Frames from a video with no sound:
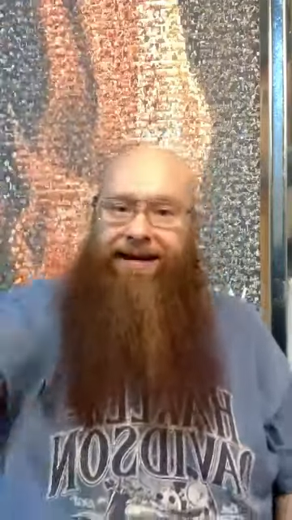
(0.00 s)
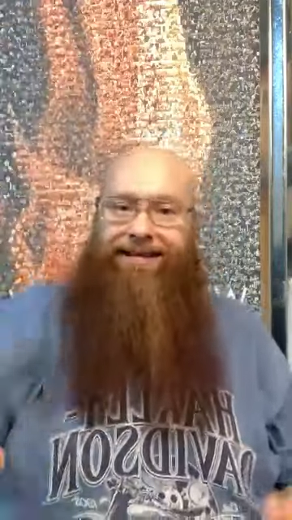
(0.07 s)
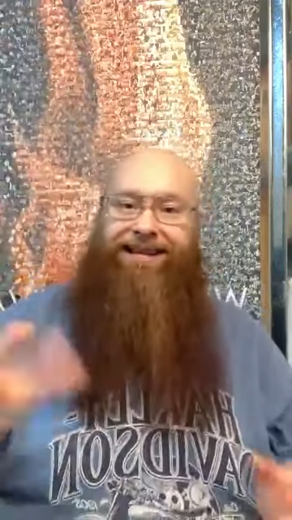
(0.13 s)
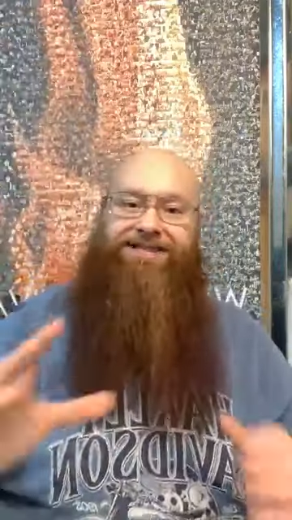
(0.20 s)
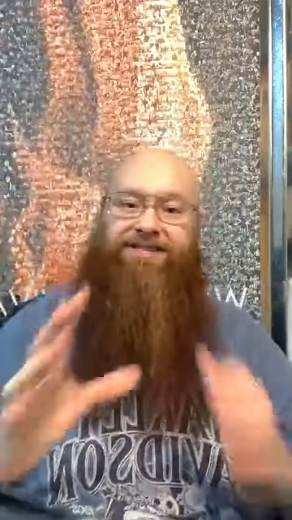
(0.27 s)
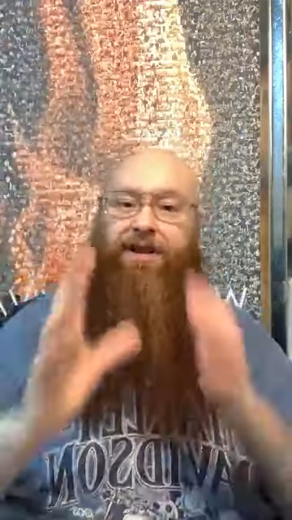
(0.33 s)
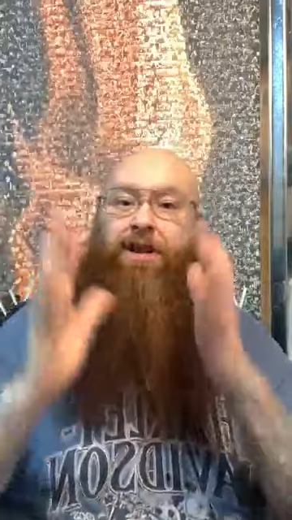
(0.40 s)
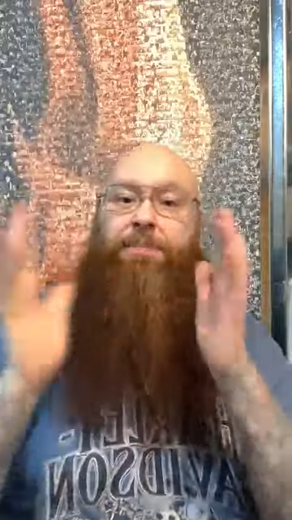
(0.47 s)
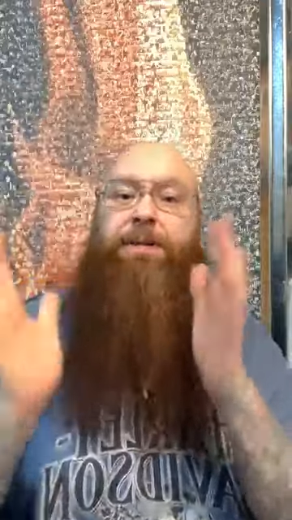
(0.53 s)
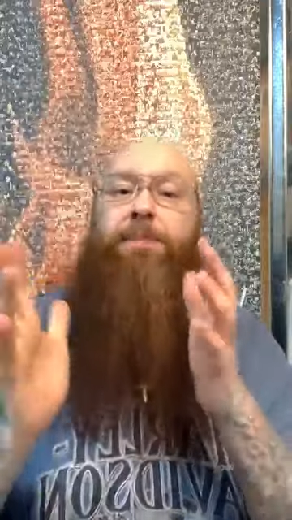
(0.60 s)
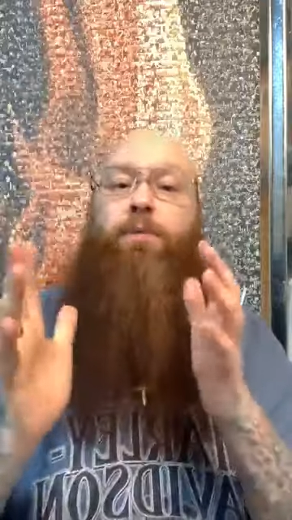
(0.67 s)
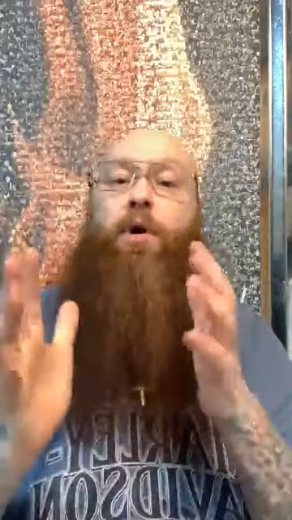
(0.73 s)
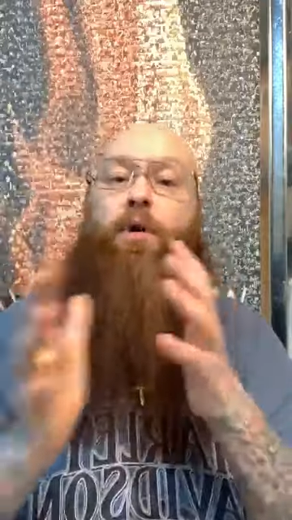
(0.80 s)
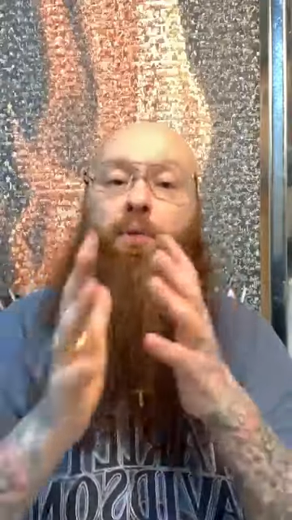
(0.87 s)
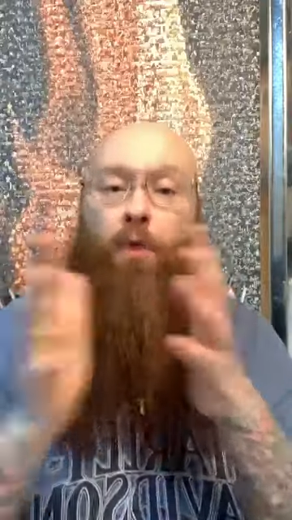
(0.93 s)
That's a little bit
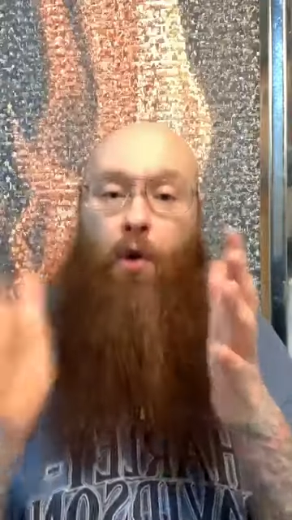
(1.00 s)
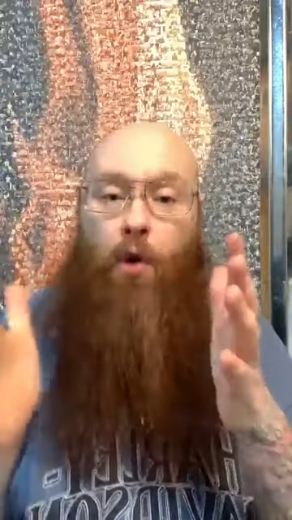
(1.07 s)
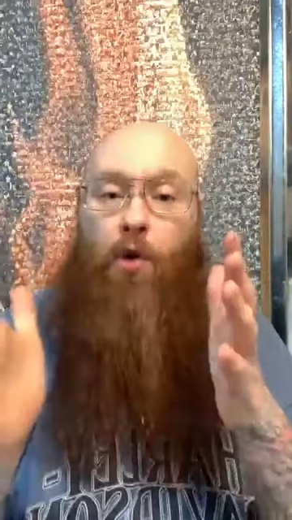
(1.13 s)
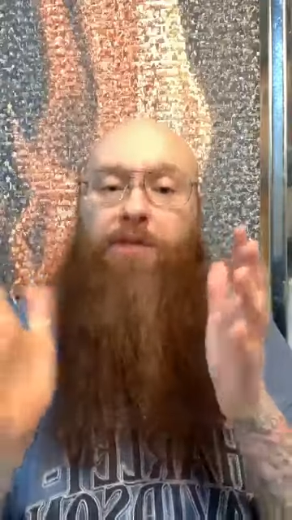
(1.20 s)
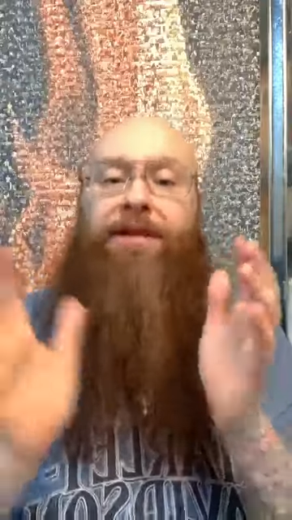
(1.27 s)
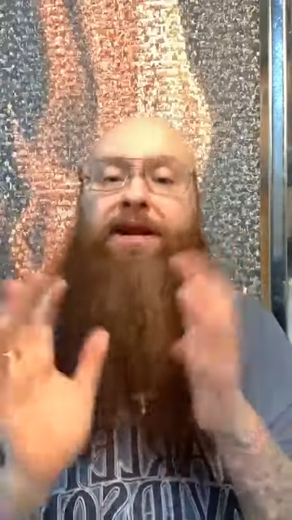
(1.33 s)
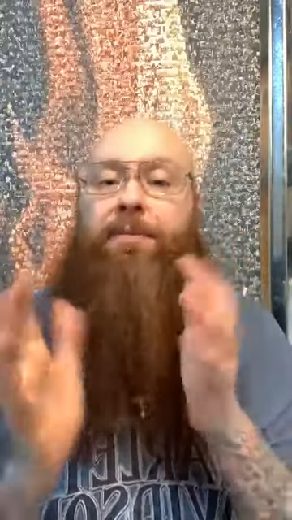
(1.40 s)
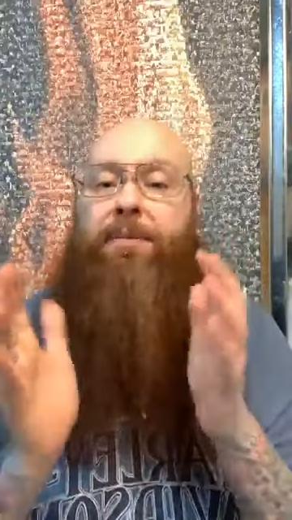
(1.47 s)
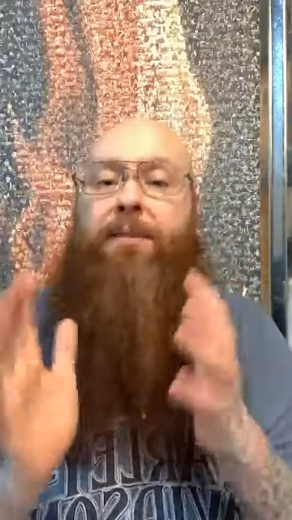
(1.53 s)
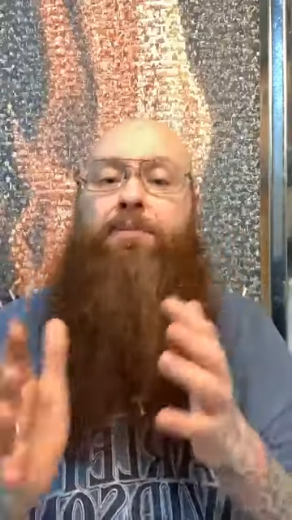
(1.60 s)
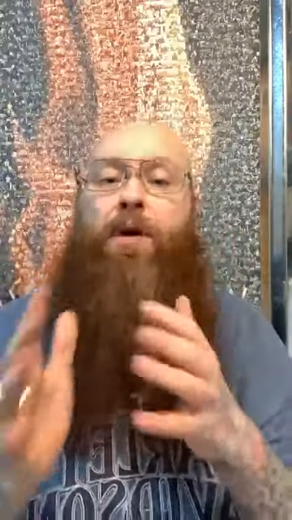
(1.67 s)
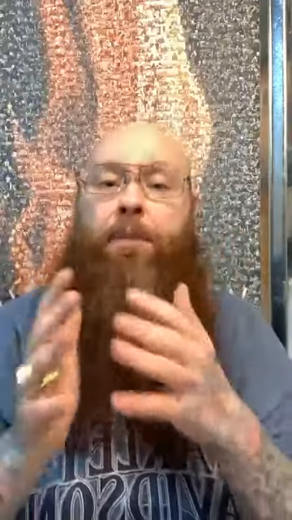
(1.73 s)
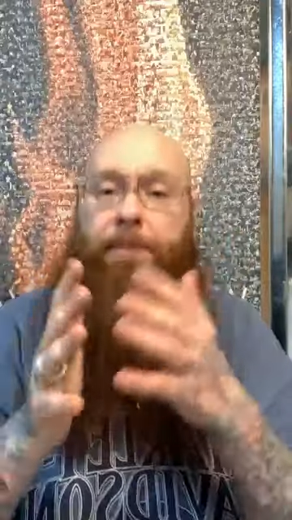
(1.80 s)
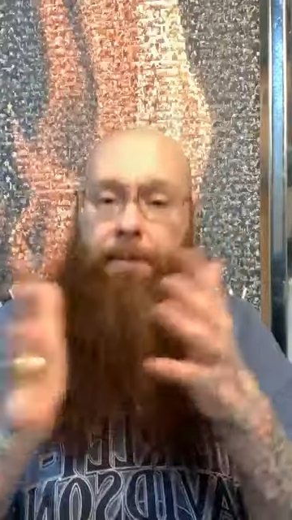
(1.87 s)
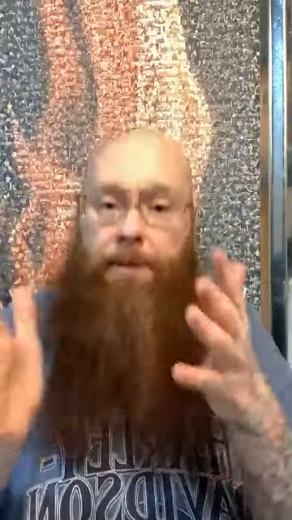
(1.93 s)
more rule, a little bit more
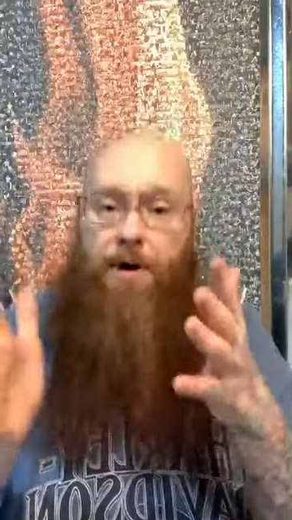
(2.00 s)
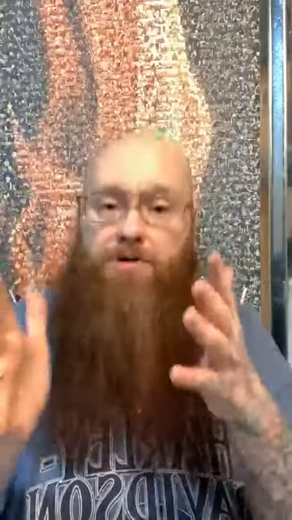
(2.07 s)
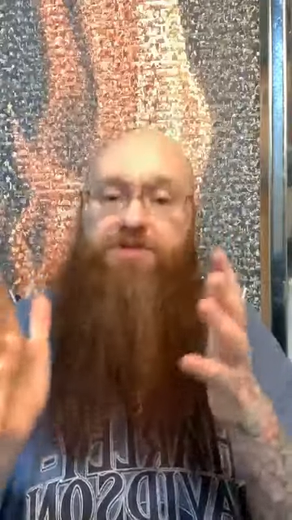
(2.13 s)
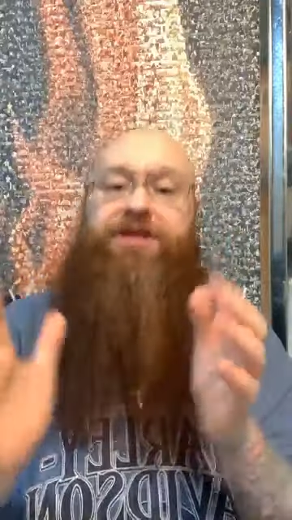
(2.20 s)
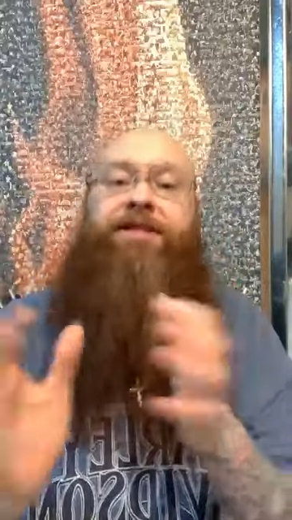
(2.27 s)
promotion,